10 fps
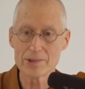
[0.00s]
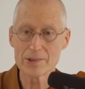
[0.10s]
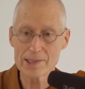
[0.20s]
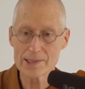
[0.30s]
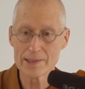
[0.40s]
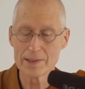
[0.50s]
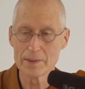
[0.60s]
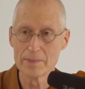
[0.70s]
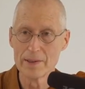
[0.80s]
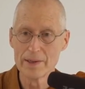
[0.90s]
trusted
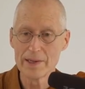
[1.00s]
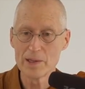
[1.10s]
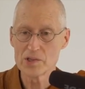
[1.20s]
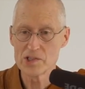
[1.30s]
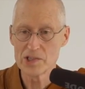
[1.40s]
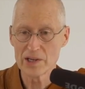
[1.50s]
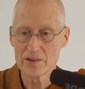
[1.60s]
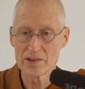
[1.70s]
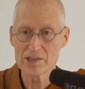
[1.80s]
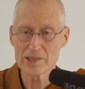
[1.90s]
him. He was
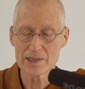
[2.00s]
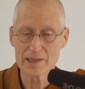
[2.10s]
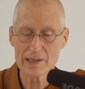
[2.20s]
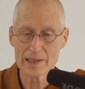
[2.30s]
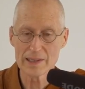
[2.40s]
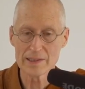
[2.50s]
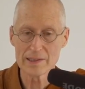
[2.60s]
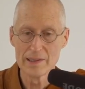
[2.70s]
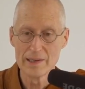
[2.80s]
generous and kind.